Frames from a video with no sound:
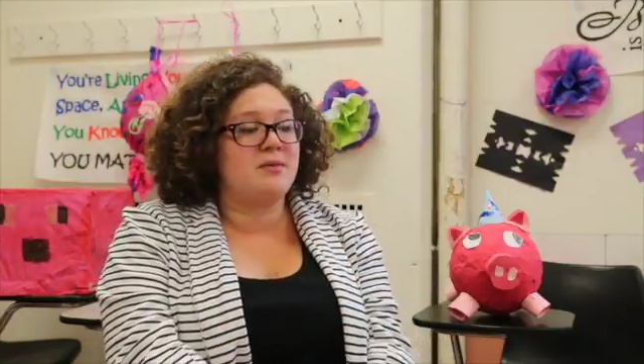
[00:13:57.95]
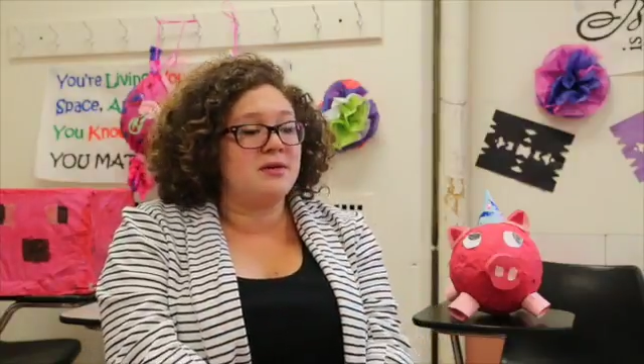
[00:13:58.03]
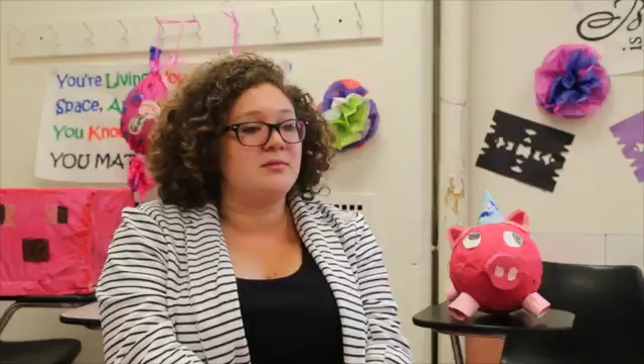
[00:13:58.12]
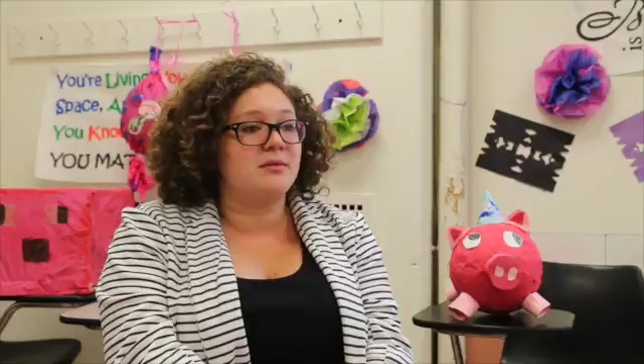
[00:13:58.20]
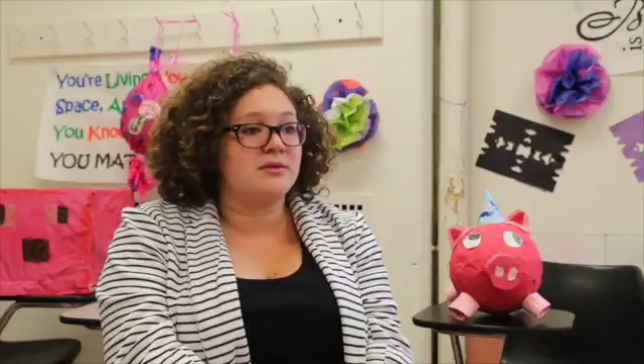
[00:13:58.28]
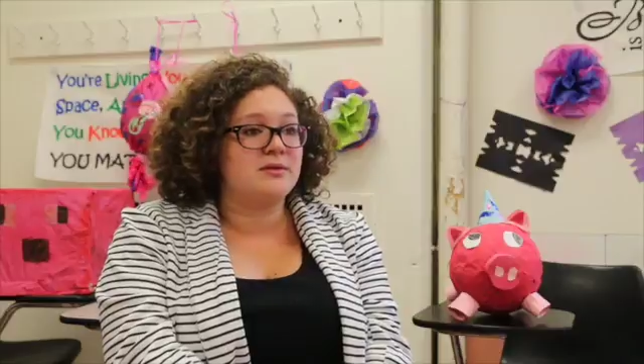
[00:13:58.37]
would
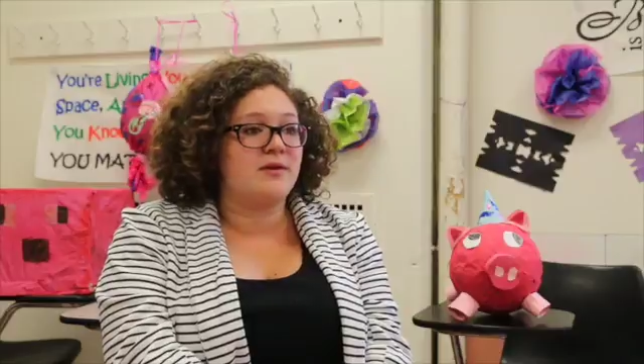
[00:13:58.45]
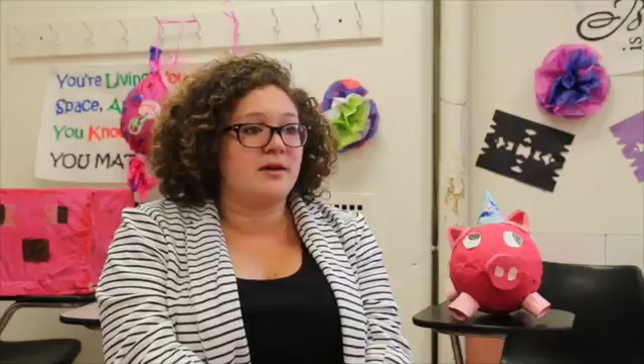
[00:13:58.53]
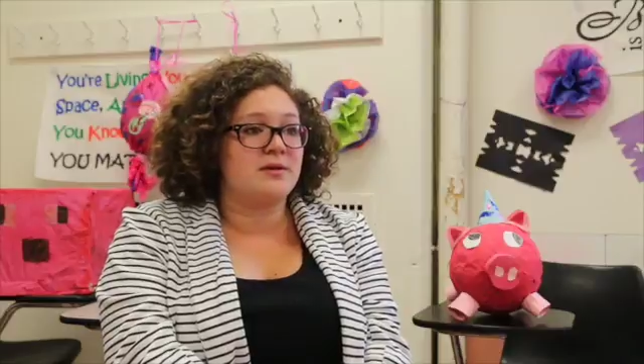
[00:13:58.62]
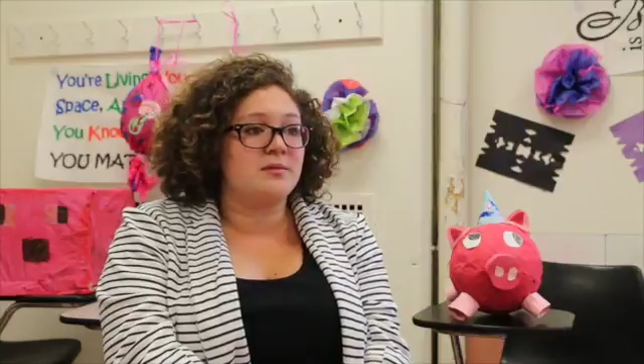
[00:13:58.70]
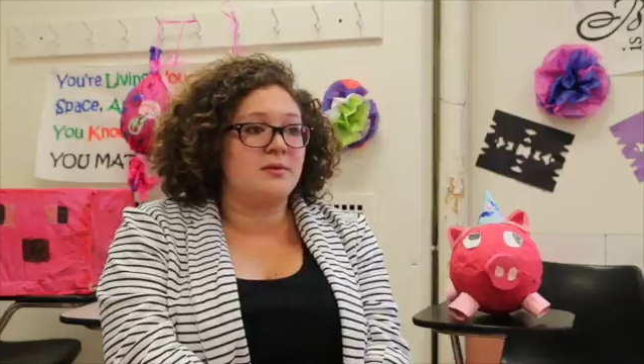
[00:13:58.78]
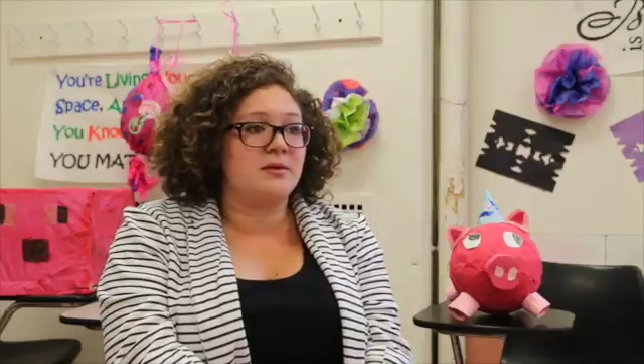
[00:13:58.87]
be the most
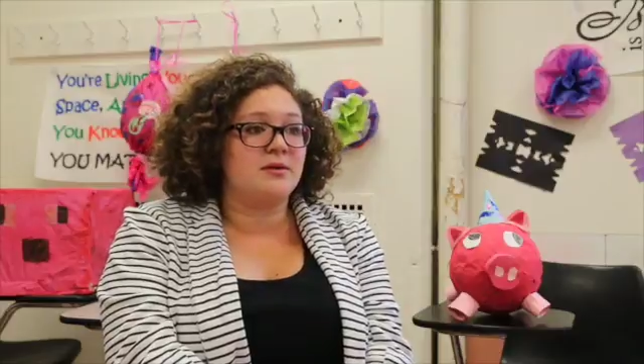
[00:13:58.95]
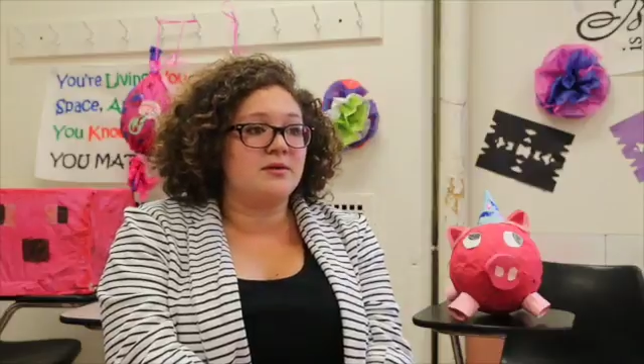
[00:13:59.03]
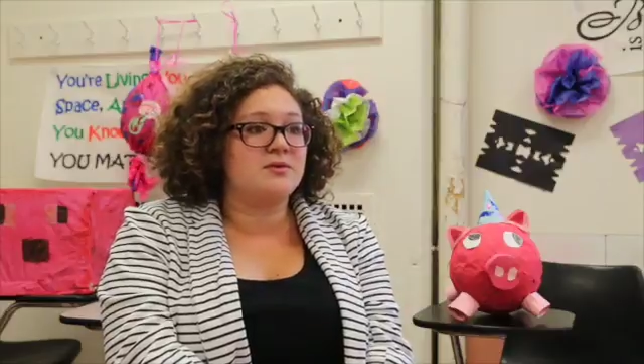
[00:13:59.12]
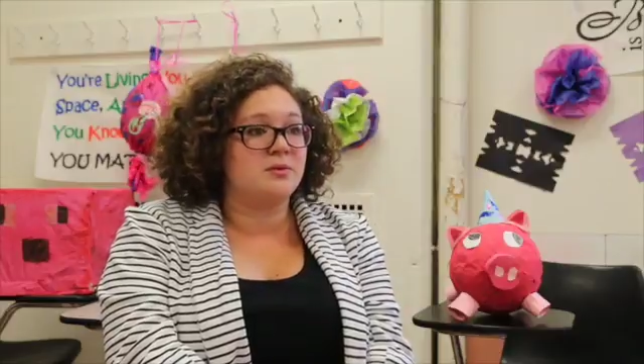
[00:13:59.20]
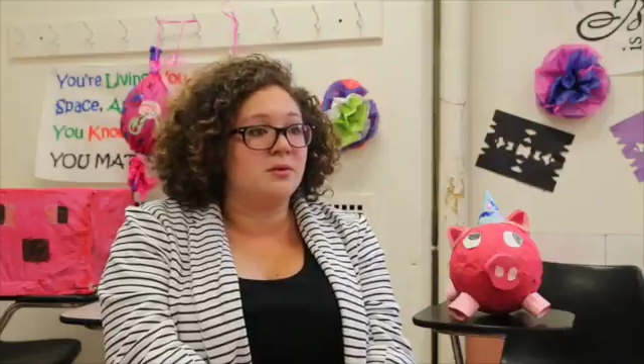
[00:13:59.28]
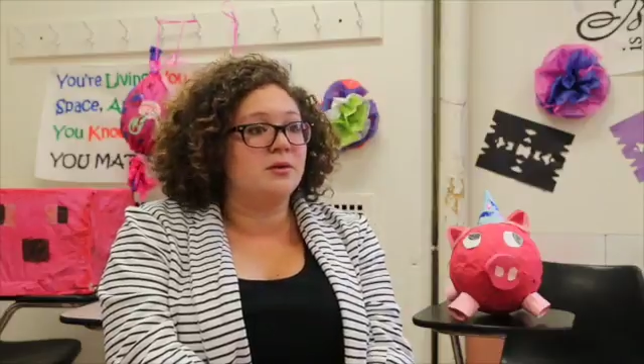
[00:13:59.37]

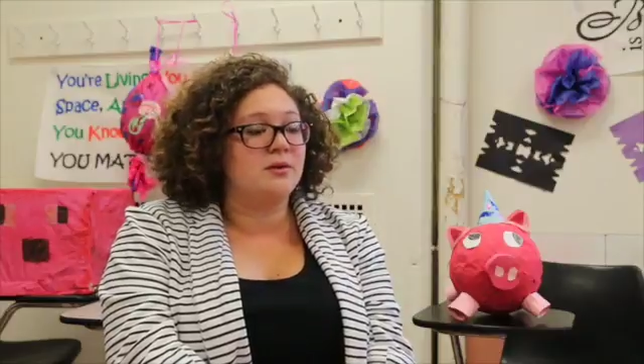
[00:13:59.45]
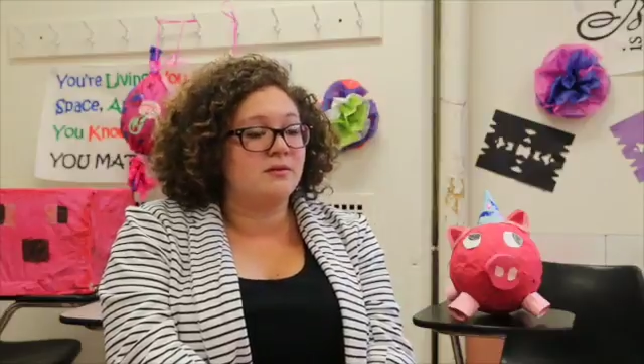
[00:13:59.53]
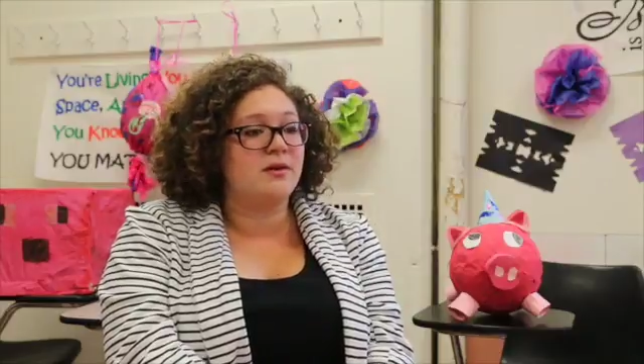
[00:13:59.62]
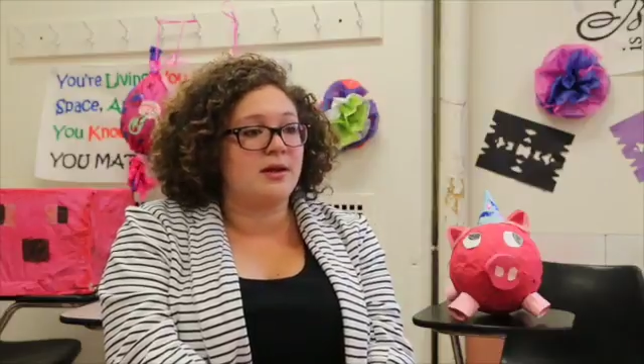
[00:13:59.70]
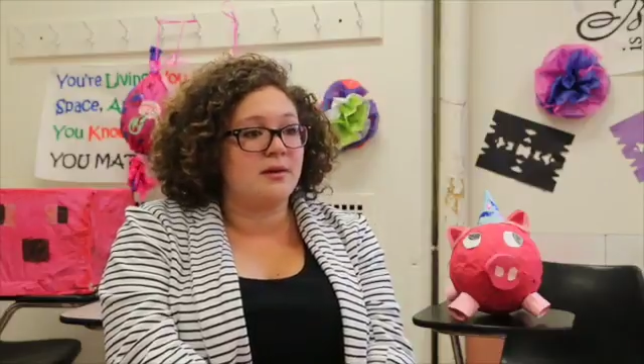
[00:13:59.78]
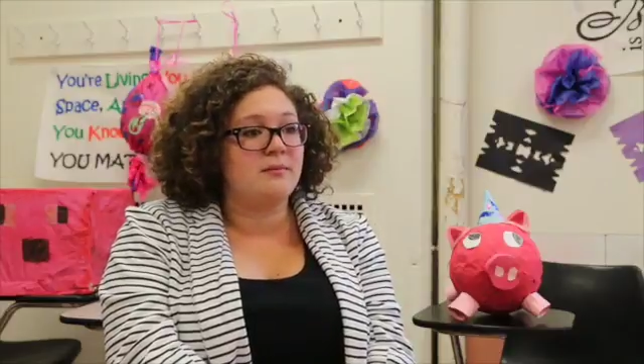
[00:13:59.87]
valuable tool
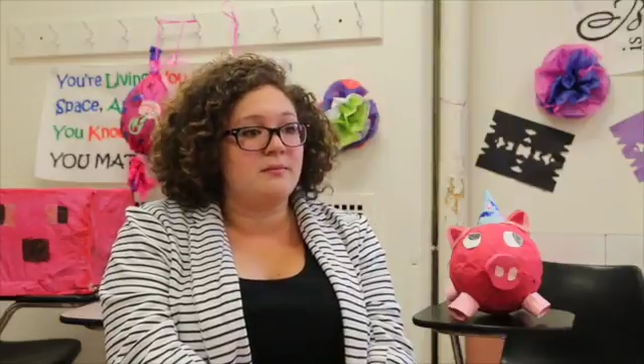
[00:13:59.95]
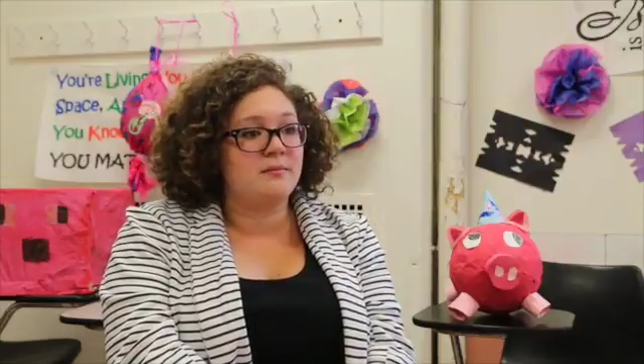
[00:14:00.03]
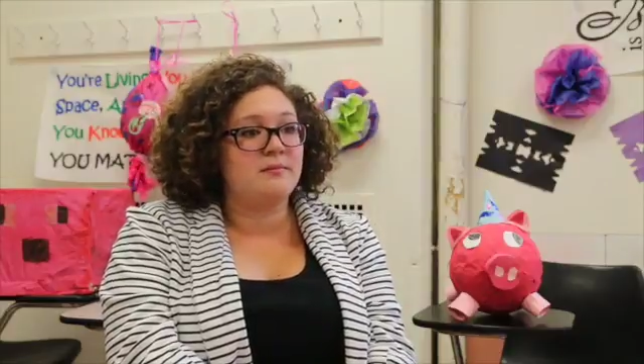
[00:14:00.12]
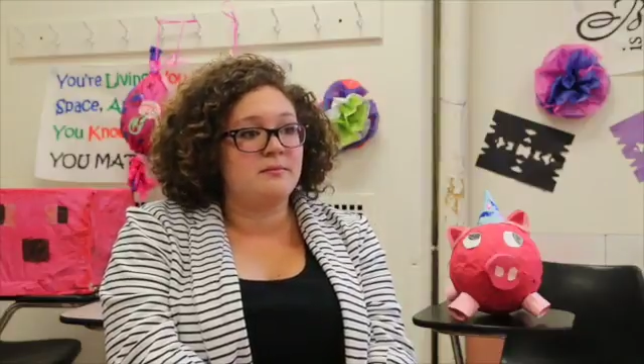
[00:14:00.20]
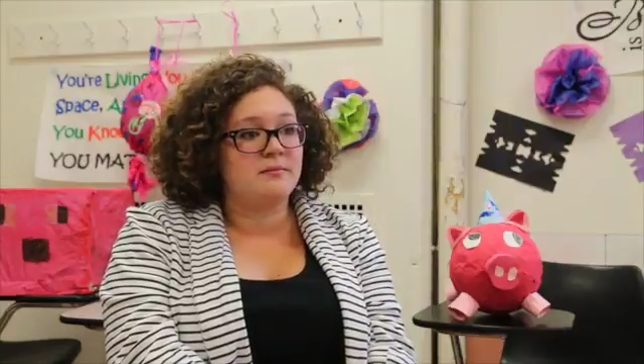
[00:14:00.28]
for them.